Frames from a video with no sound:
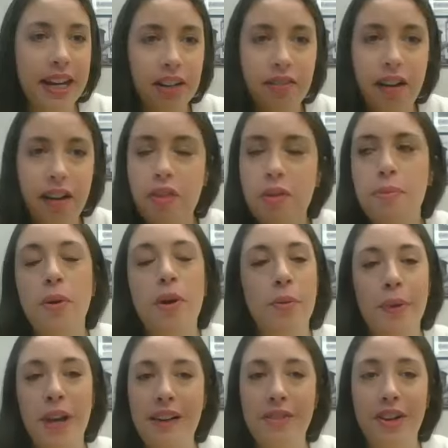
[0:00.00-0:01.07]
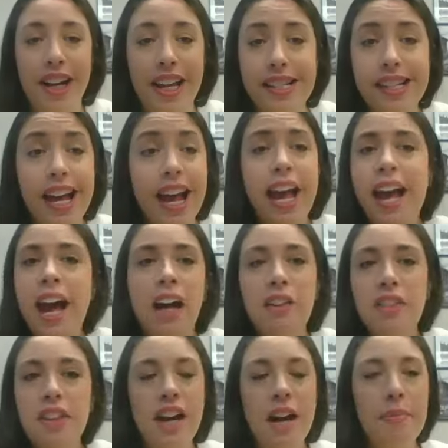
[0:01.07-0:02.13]
it around the board, whatever it is.
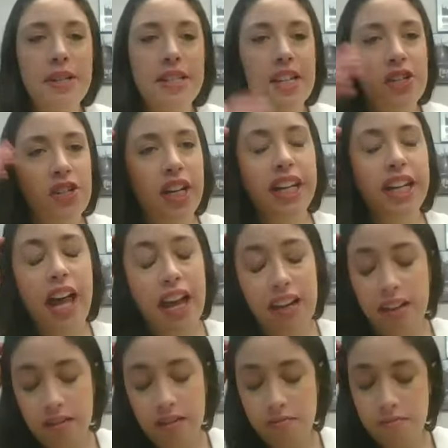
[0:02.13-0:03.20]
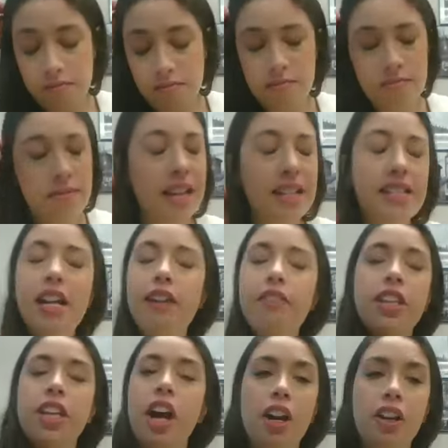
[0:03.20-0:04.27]
Healthy competition, again, that's never
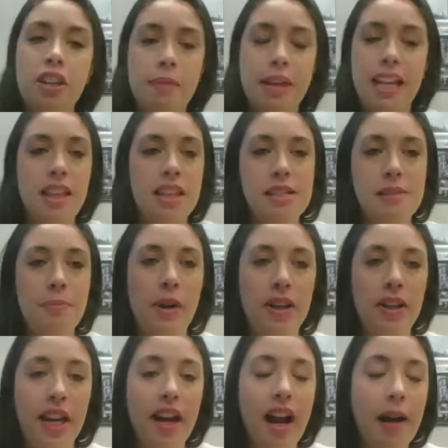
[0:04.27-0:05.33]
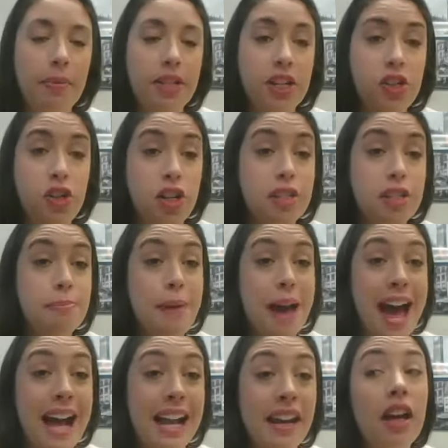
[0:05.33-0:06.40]
the argument in this book that competition is
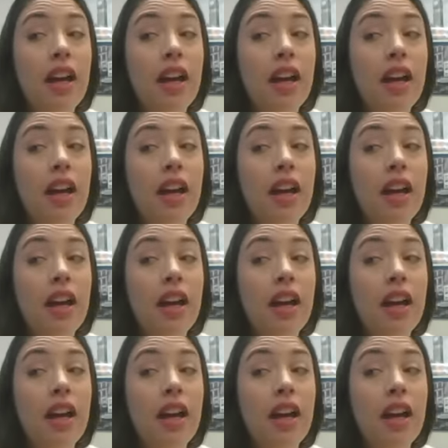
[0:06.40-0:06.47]
bad.